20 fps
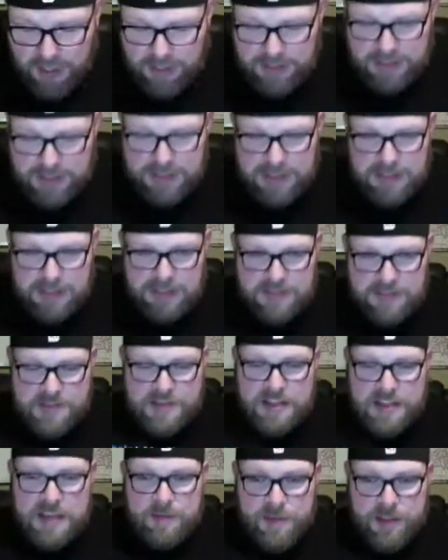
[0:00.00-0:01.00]

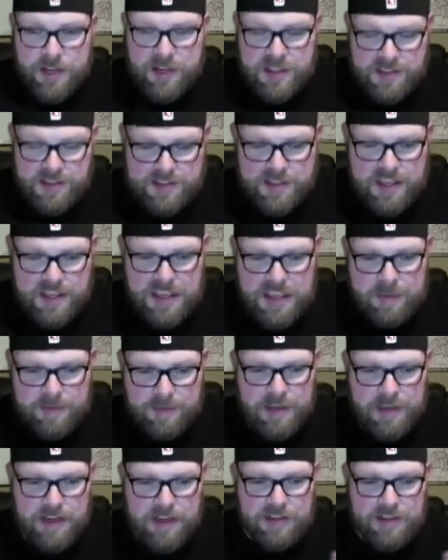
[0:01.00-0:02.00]
Steamian on Steam,
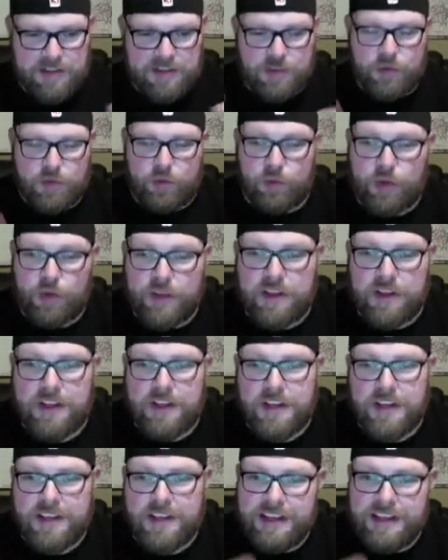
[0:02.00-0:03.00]

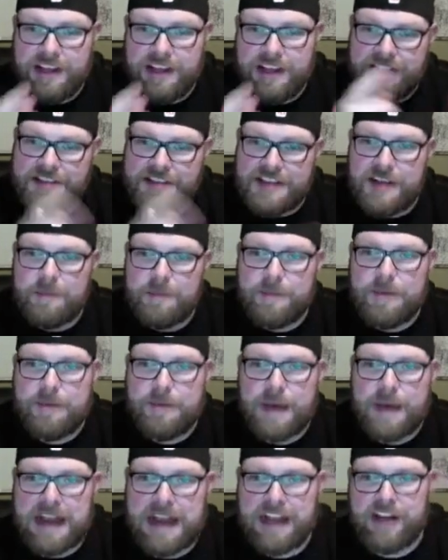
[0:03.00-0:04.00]
he sent me
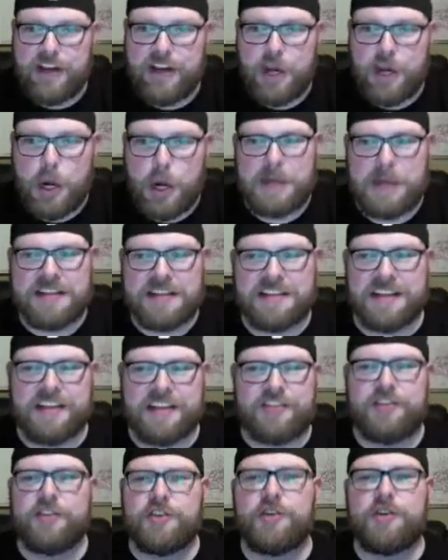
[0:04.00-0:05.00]
back a note, and he's like,
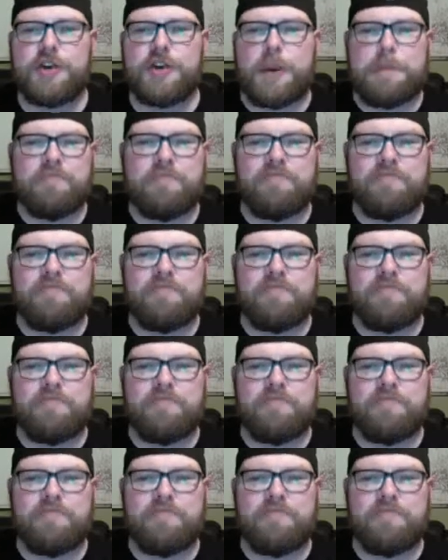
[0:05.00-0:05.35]
dude,